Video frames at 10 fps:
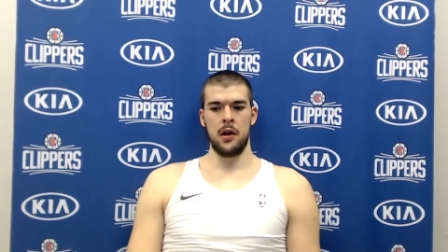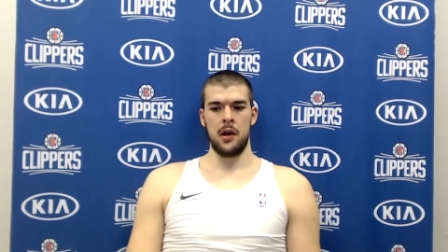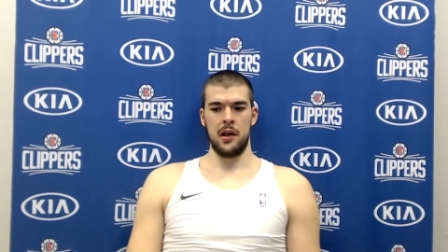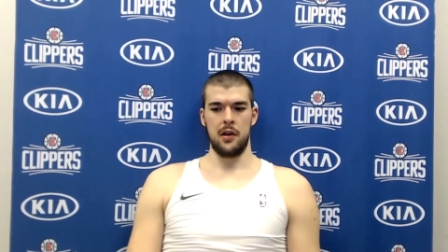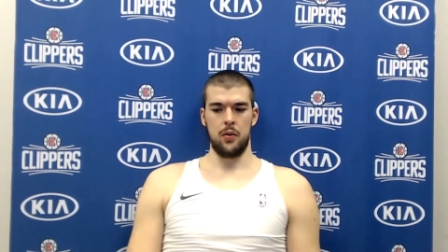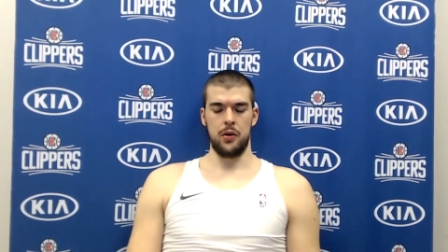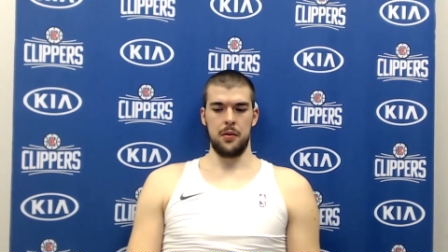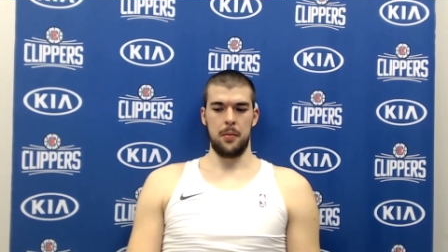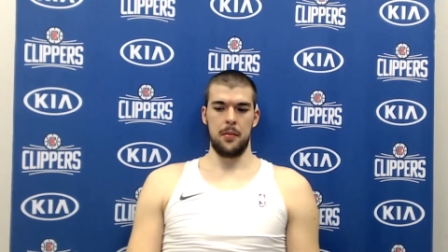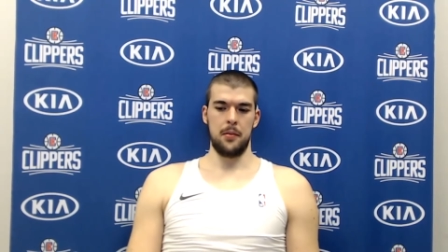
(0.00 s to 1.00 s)

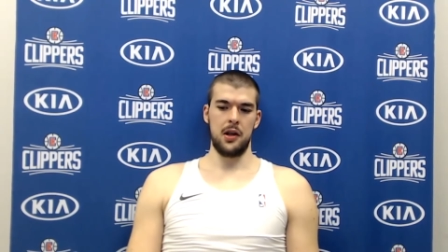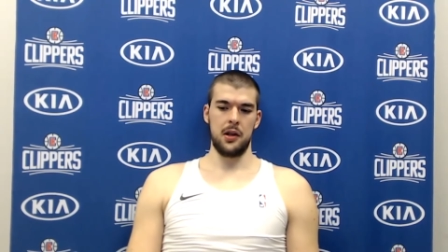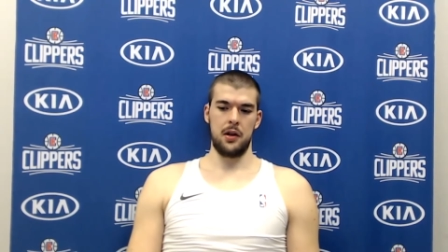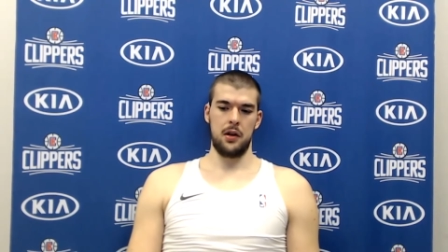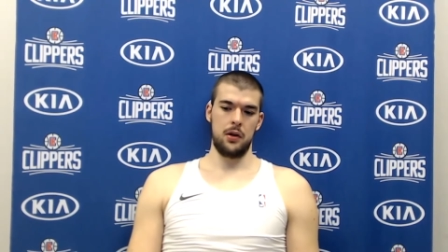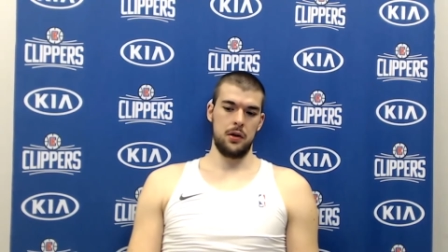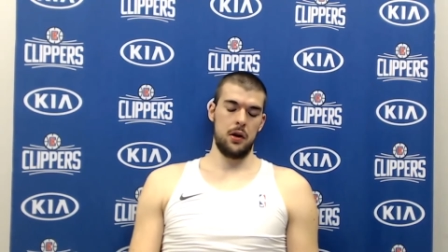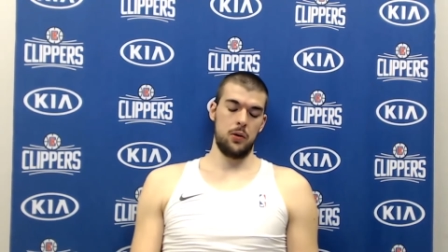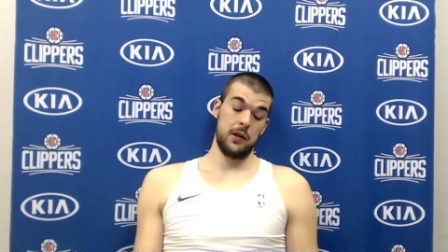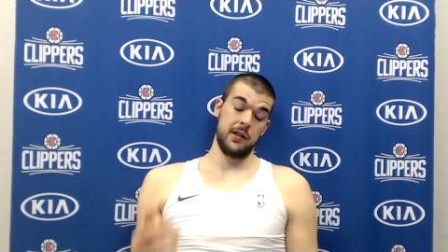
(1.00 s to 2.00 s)
Luka
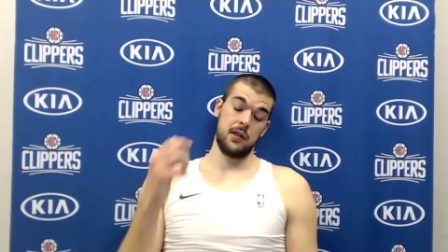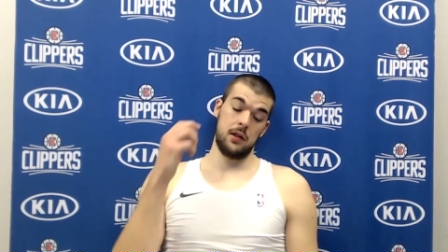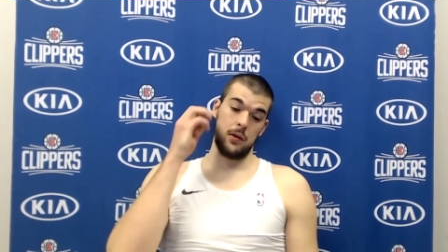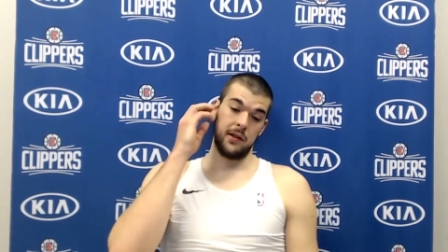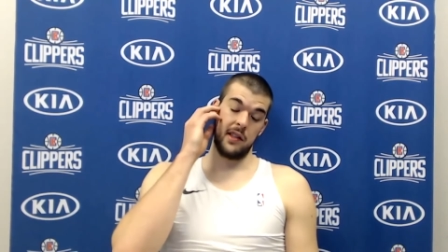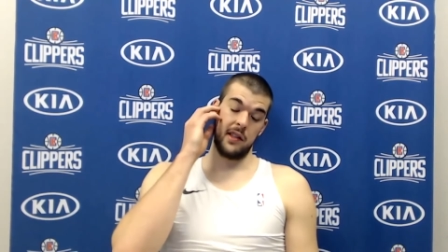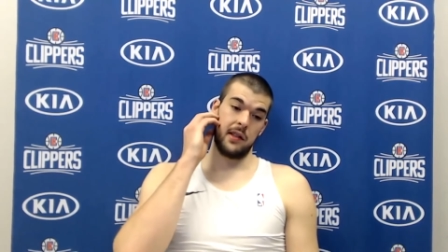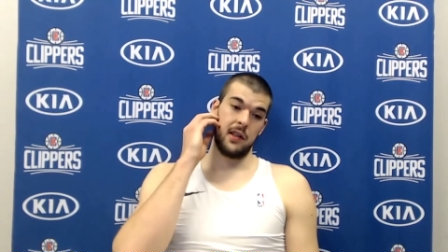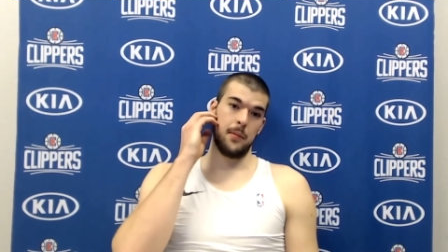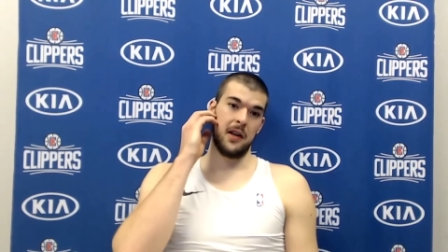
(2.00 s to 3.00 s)
always gets a
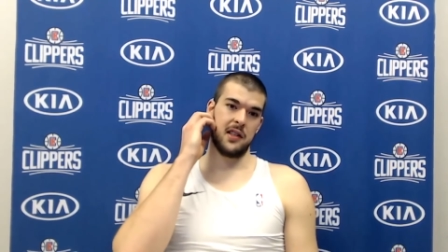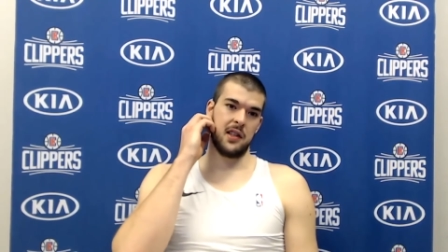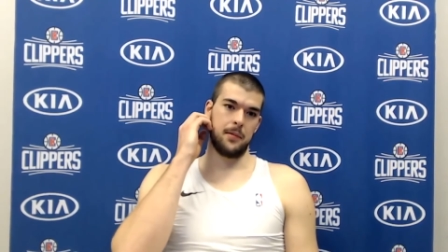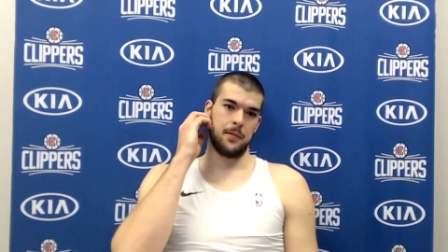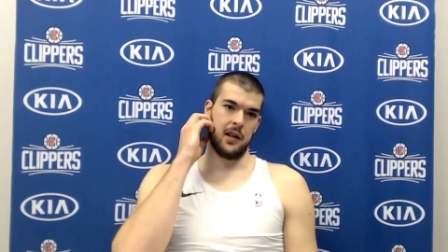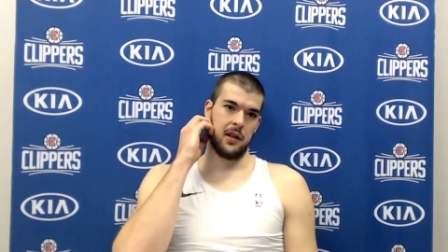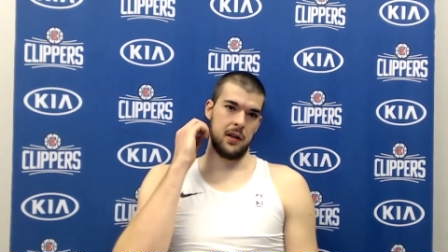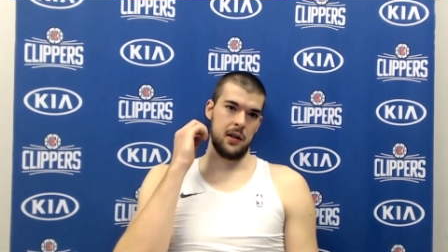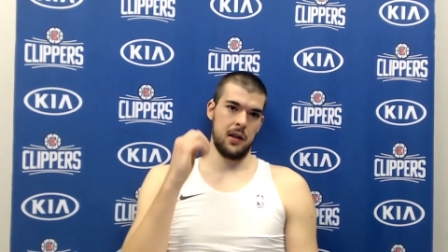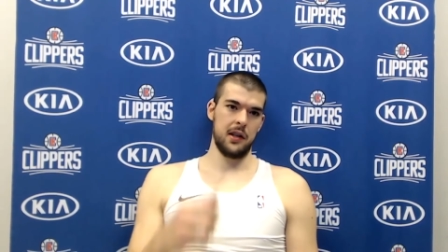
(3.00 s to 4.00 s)
good matchup,
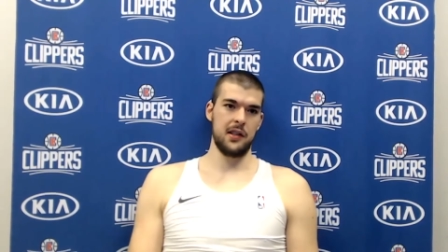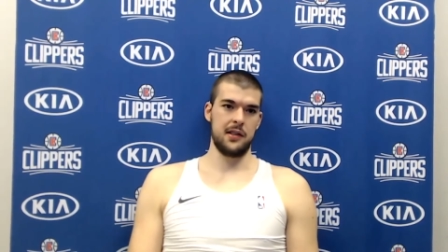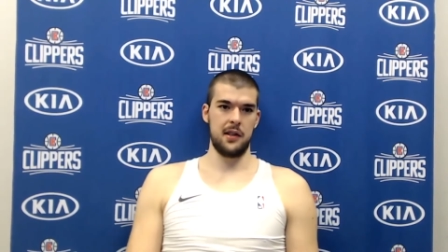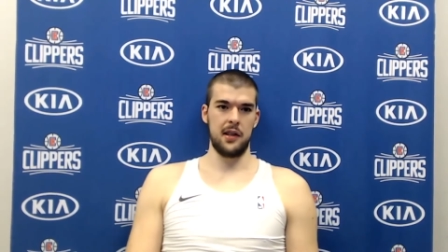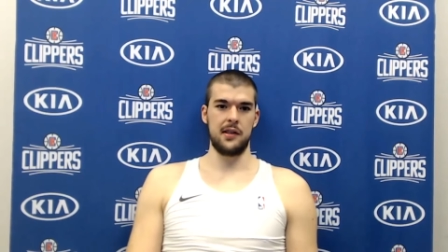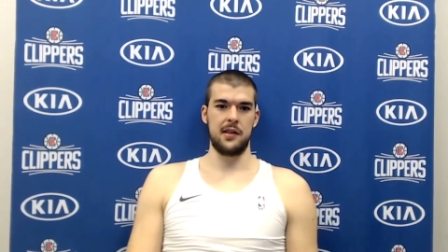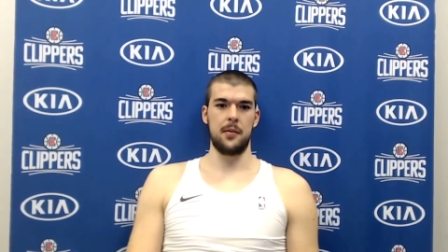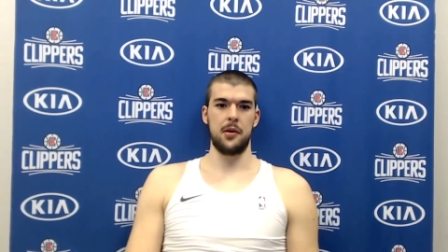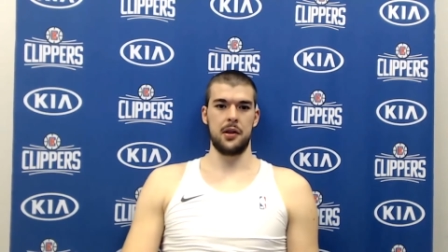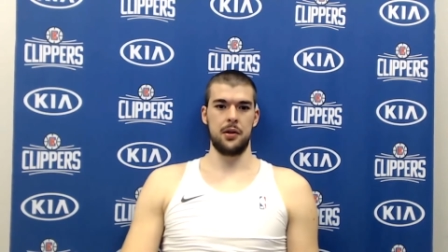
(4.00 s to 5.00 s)
and he's
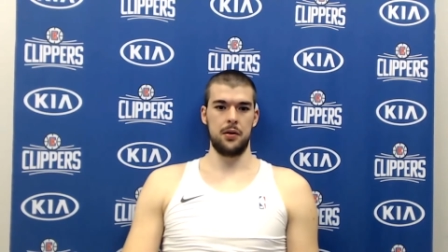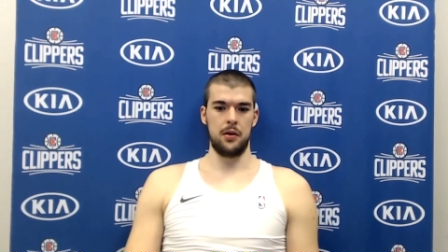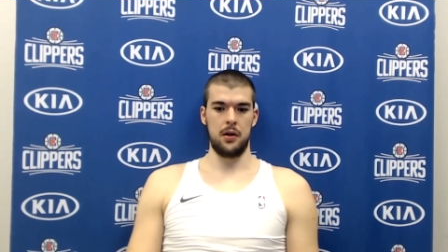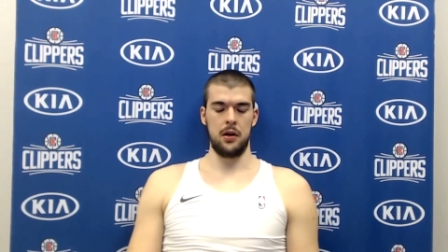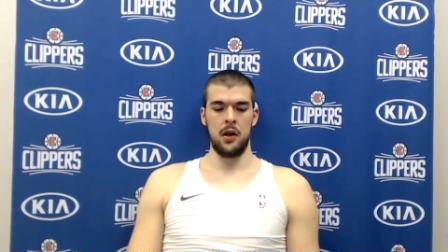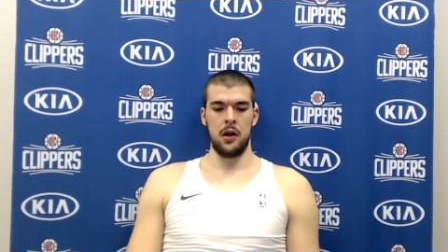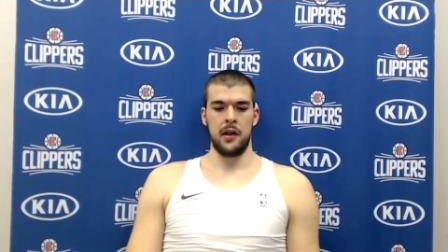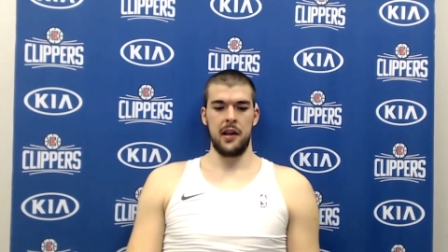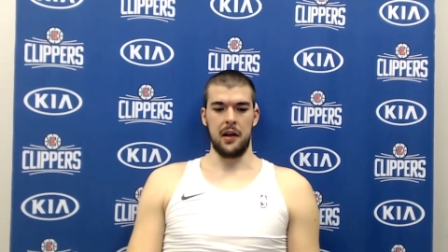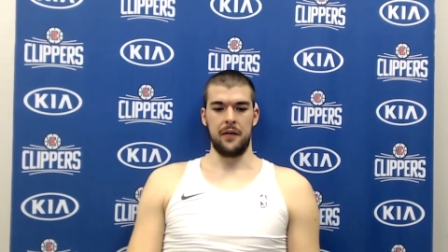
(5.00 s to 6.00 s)
able to
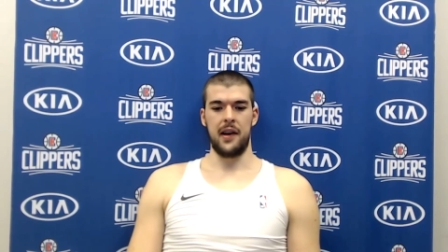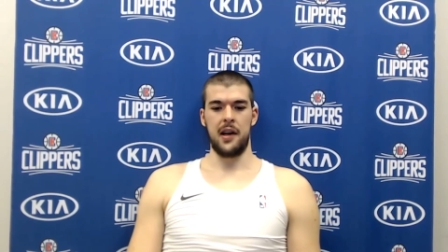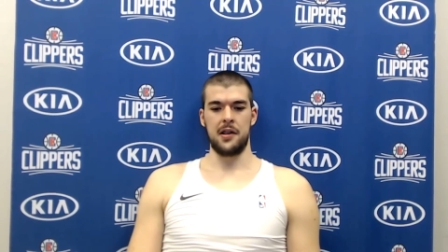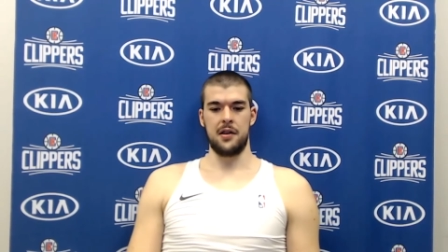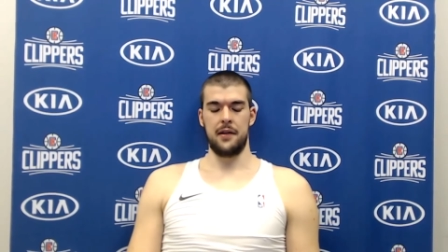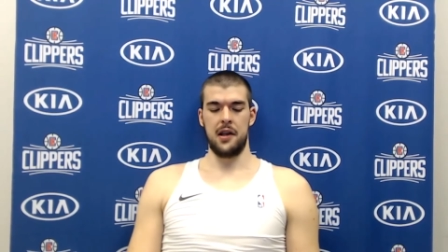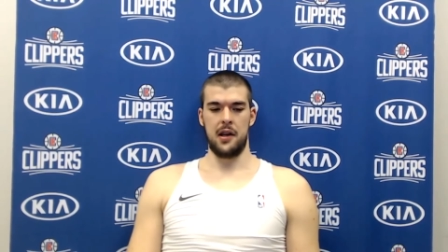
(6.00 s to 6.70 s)
take advantage of it.